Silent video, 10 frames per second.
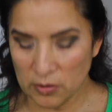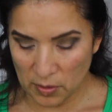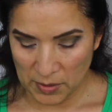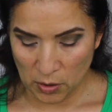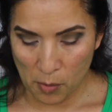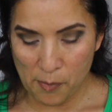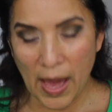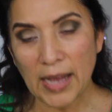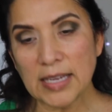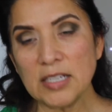So I'm gonna go
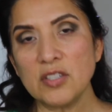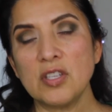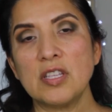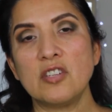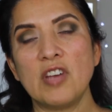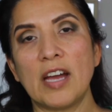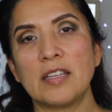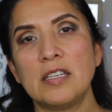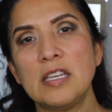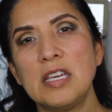back into the
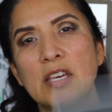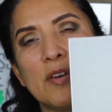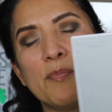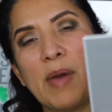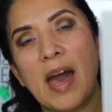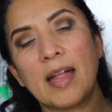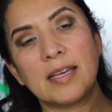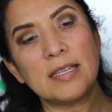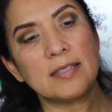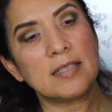Jaclyn Hill
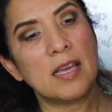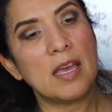palette